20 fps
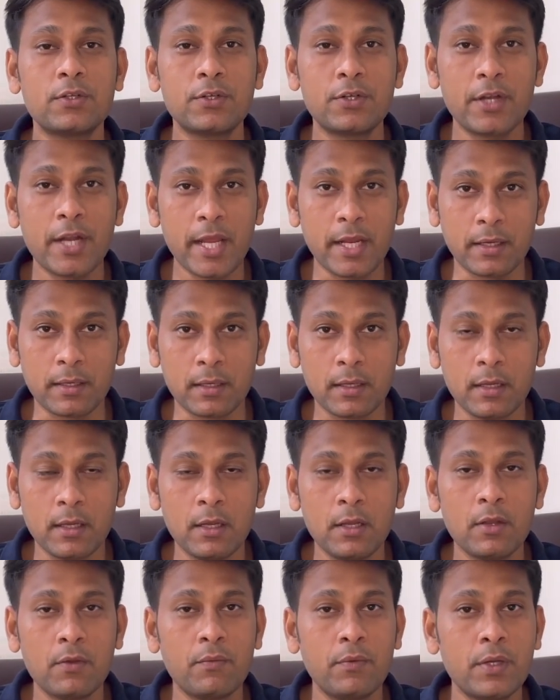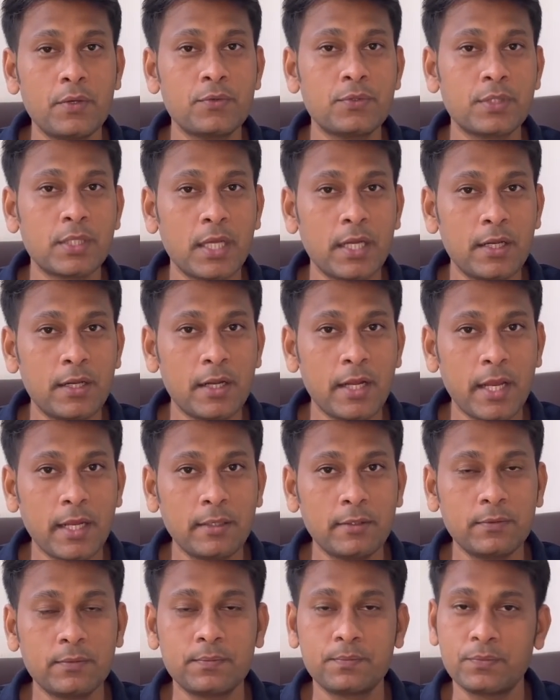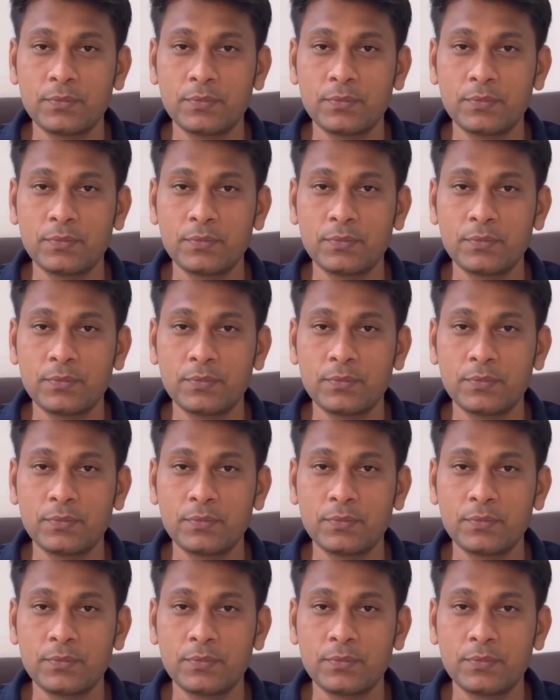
drain. When you say drain,